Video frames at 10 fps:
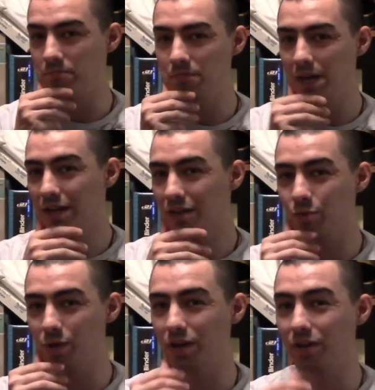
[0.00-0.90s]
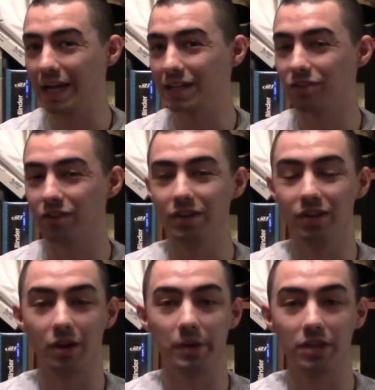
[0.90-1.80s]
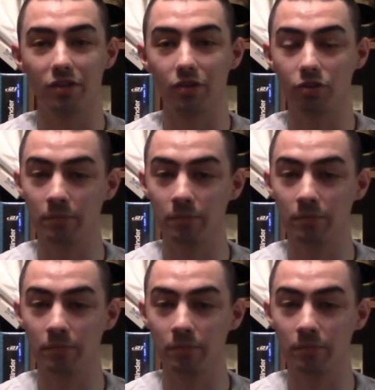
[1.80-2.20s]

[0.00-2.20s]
might as well actually talk about this also